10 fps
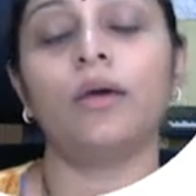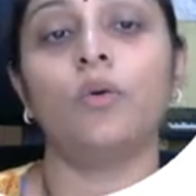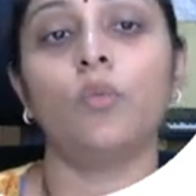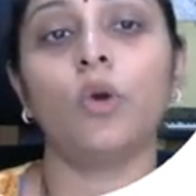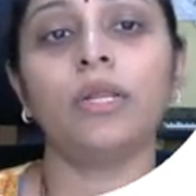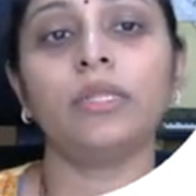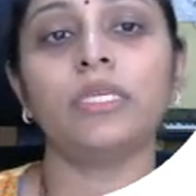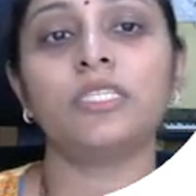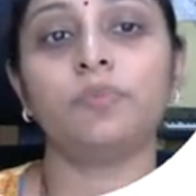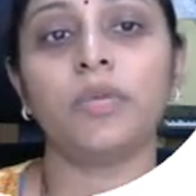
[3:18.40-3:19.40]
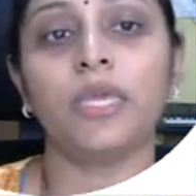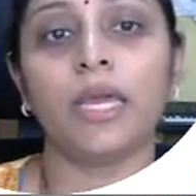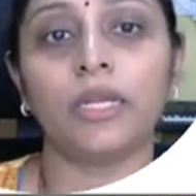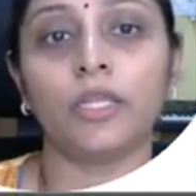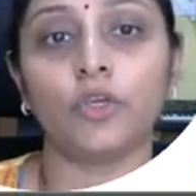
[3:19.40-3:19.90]
What are these P
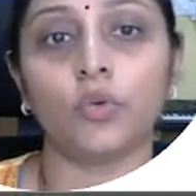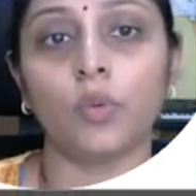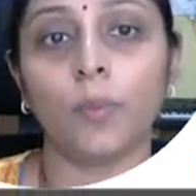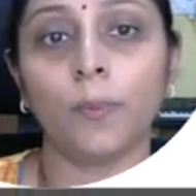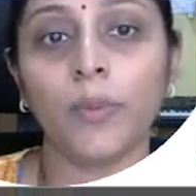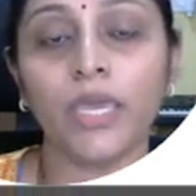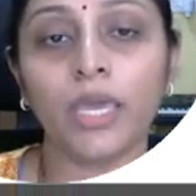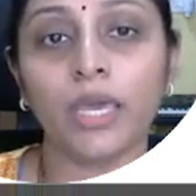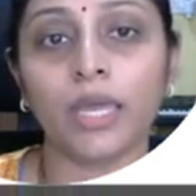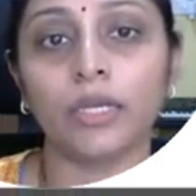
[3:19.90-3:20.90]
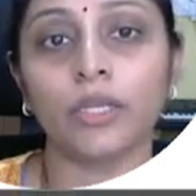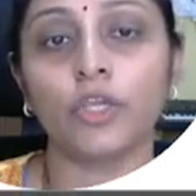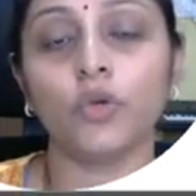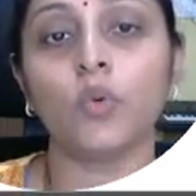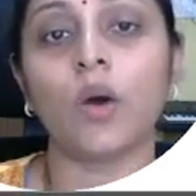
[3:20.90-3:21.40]
and Q? P and Q